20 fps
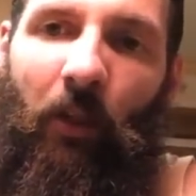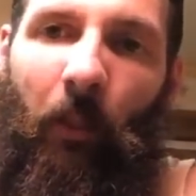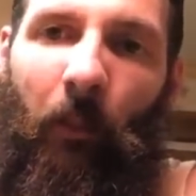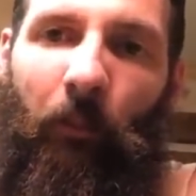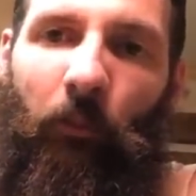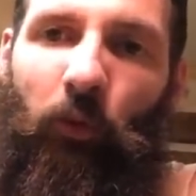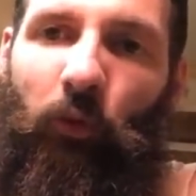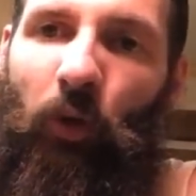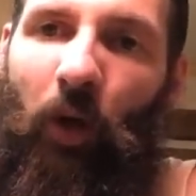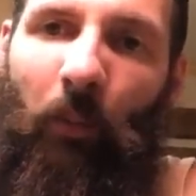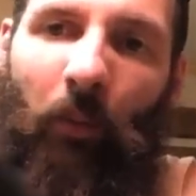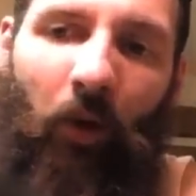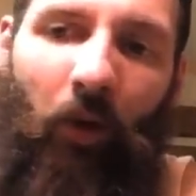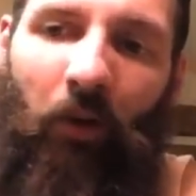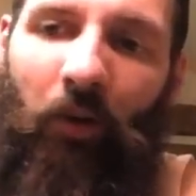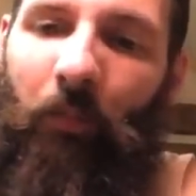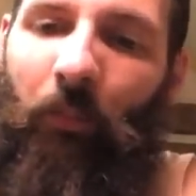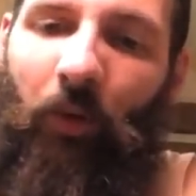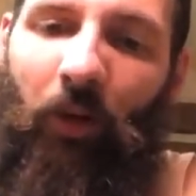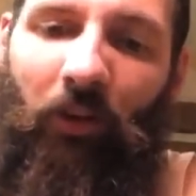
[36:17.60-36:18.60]
you drop
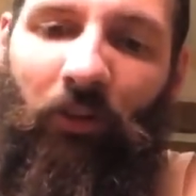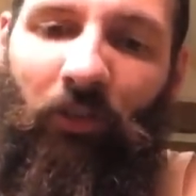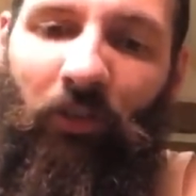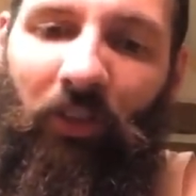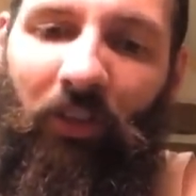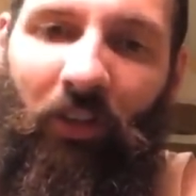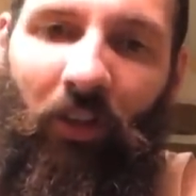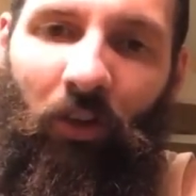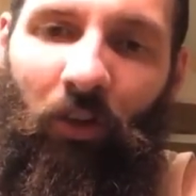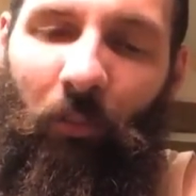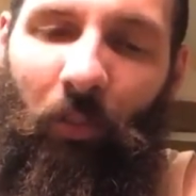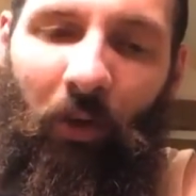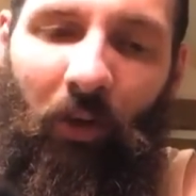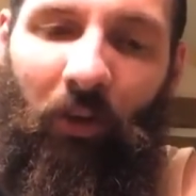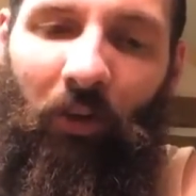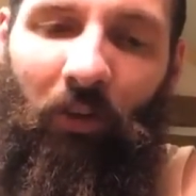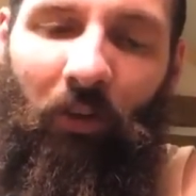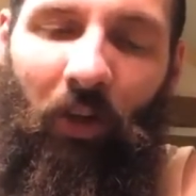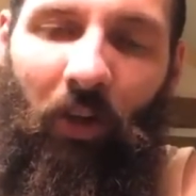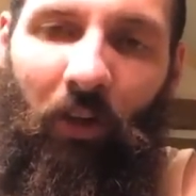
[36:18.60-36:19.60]
$100 on a pair of
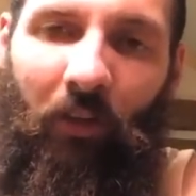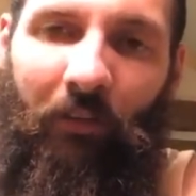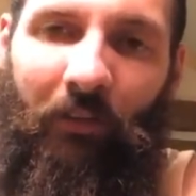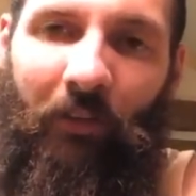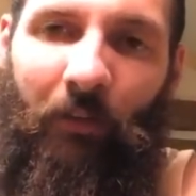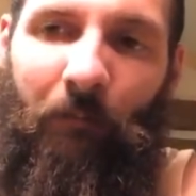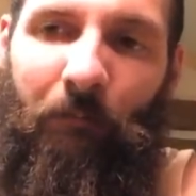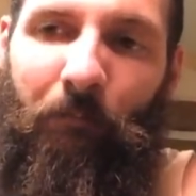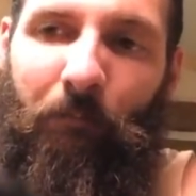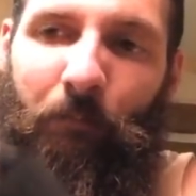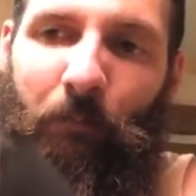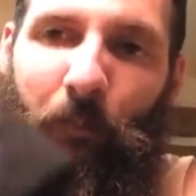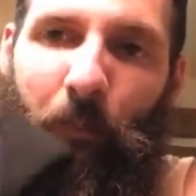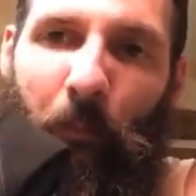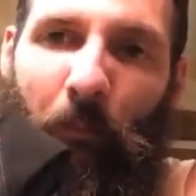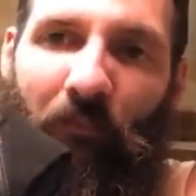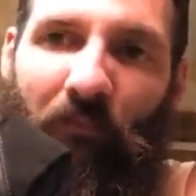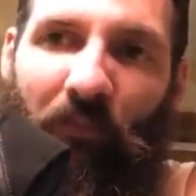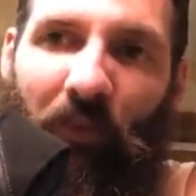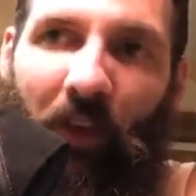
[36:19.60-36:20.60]
gloves.
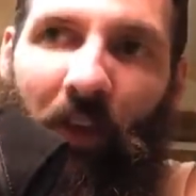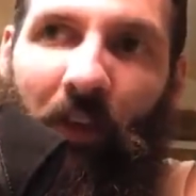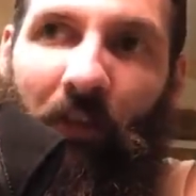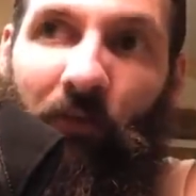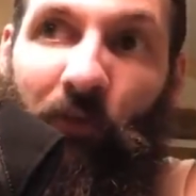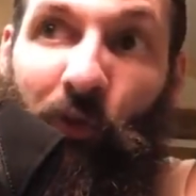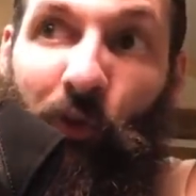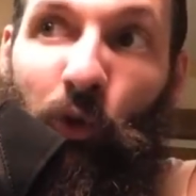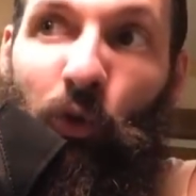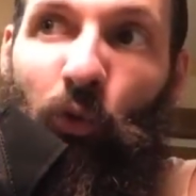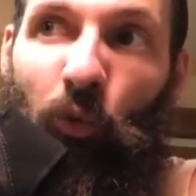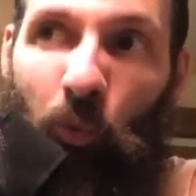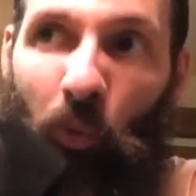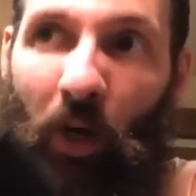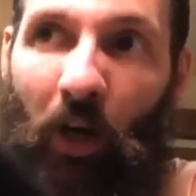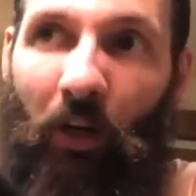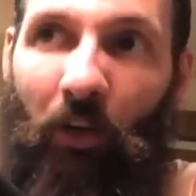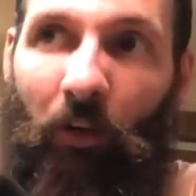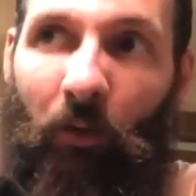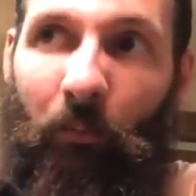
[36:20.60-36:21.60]
If you
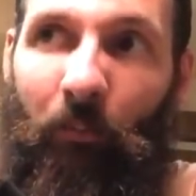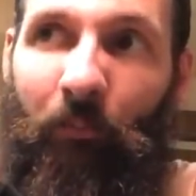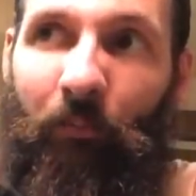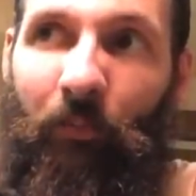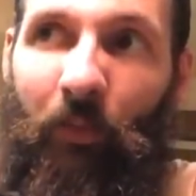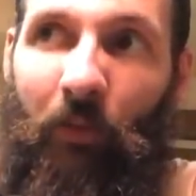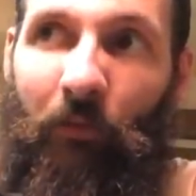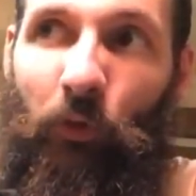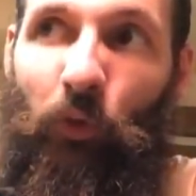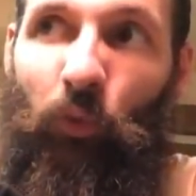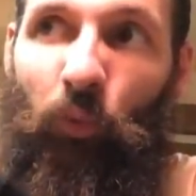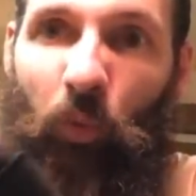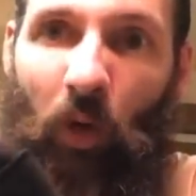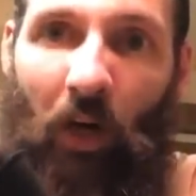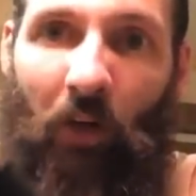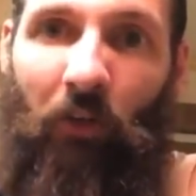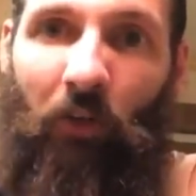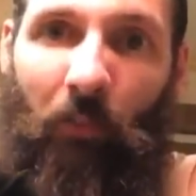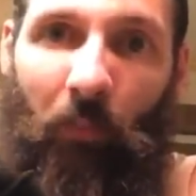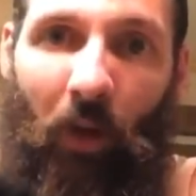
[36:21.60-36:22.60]
wreck them, if you
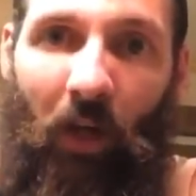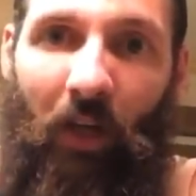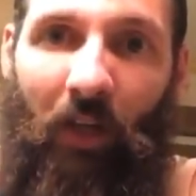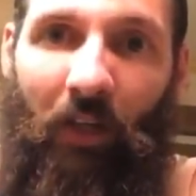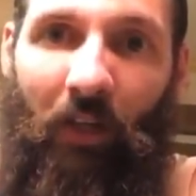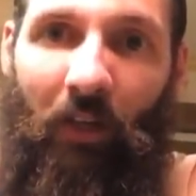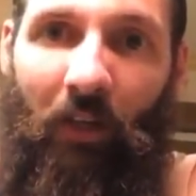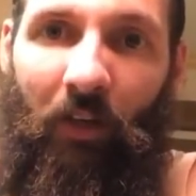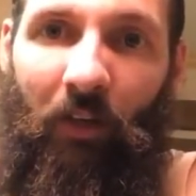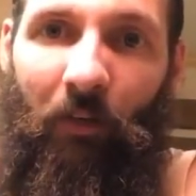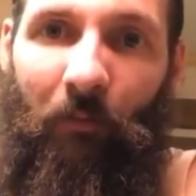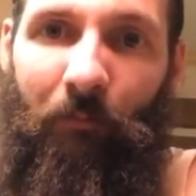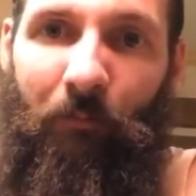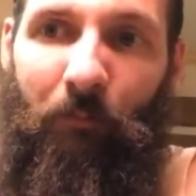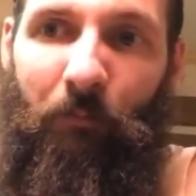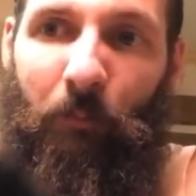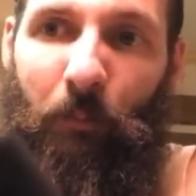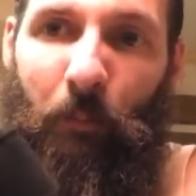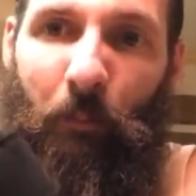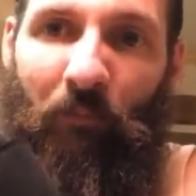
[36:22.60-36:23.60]
wreck your bike,
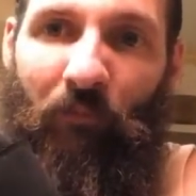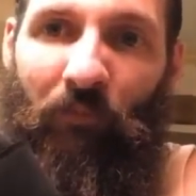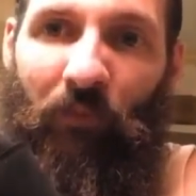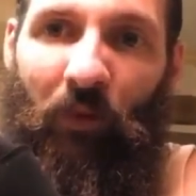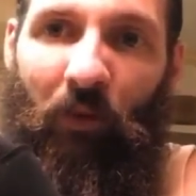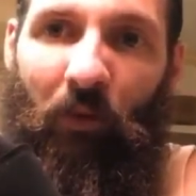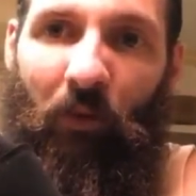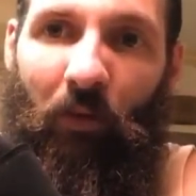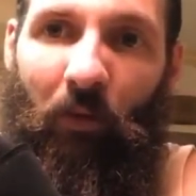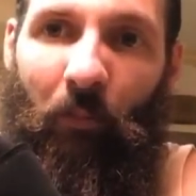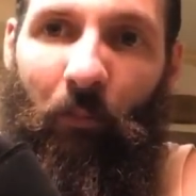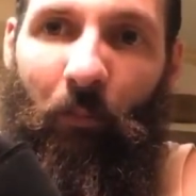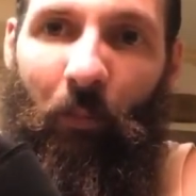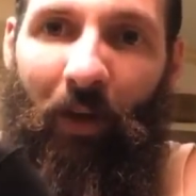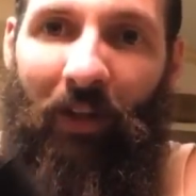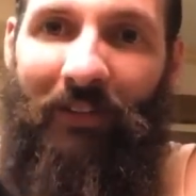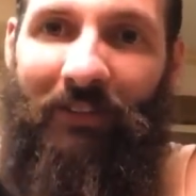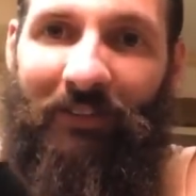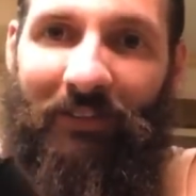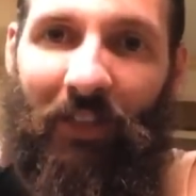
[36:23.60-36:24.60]

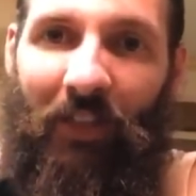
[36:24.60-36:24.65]
if